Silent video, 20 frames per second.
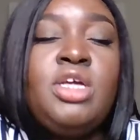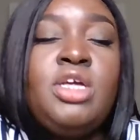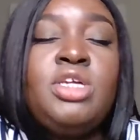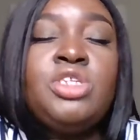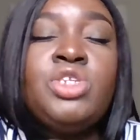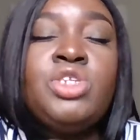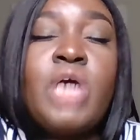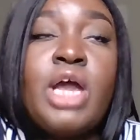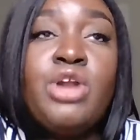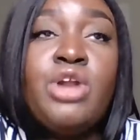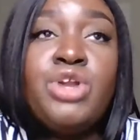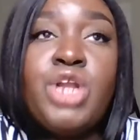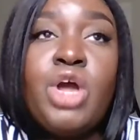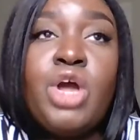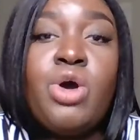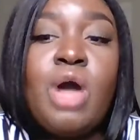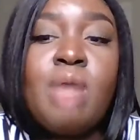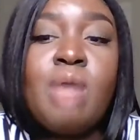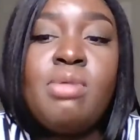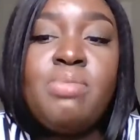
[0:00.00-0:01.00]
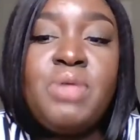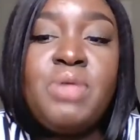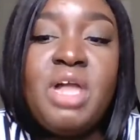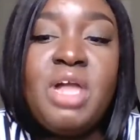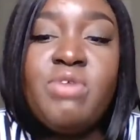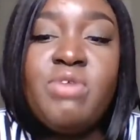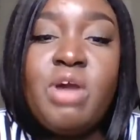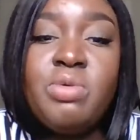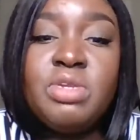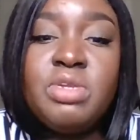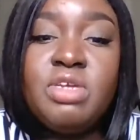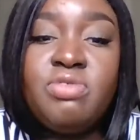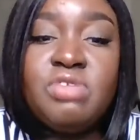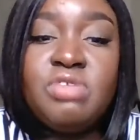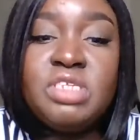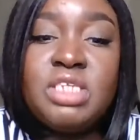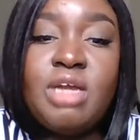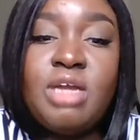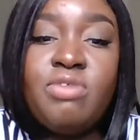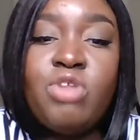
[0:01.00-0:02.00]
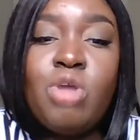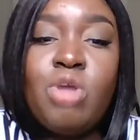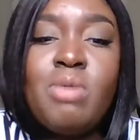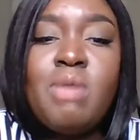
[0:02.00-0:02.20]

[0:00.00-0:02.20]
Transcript: So I don't know. I'm gonna play around with different stuff though.